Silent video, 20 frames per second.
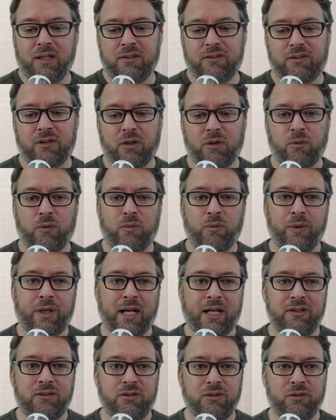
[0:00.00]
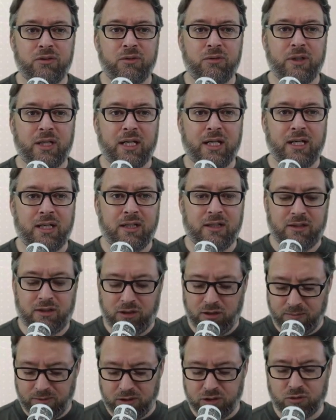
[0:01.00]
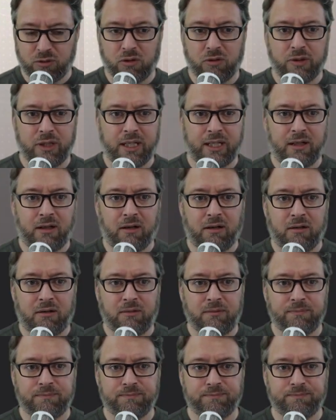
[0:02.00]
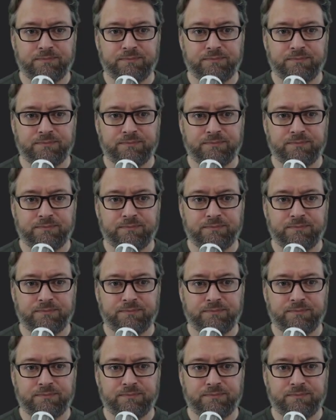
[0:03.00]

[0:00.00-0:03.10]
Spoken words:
So when I do a kube control get all,